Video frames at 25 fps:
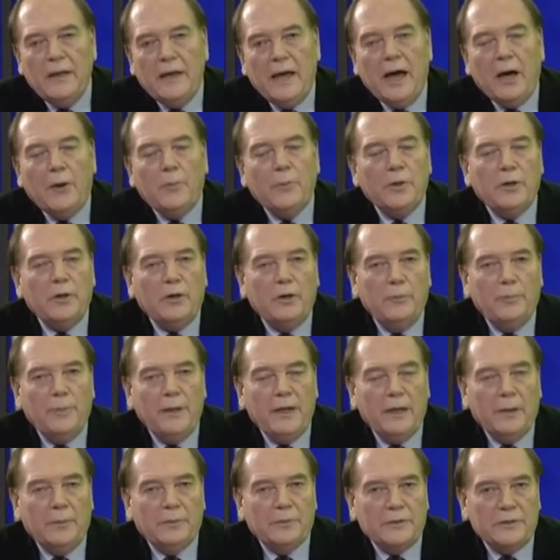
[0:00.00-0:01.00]
how are we going to
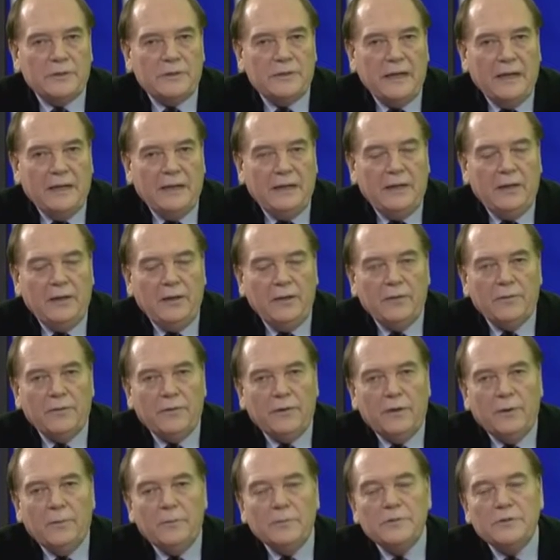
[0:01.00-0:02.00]
be able to take care of
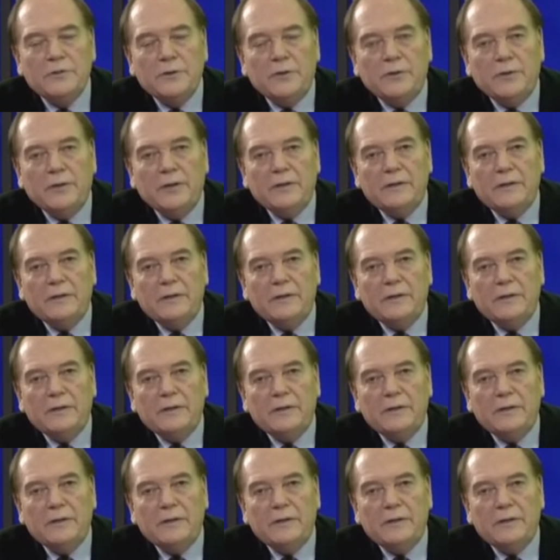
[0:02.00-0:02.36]
them so